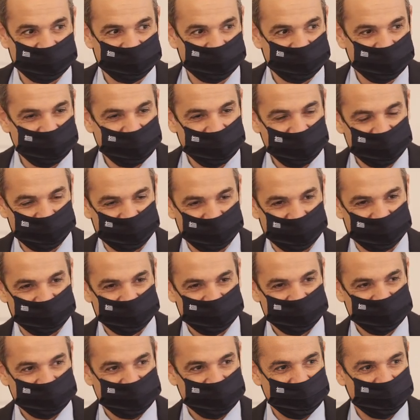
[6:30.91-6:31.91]
We have
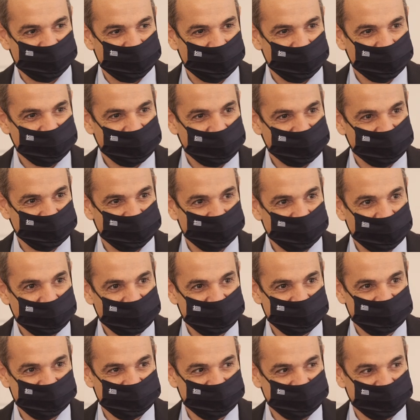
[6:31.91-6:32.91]
a very nice
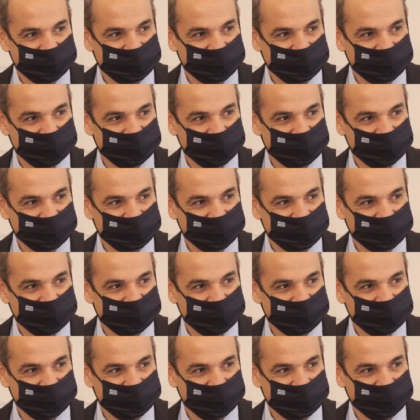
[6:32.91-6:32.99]
mix.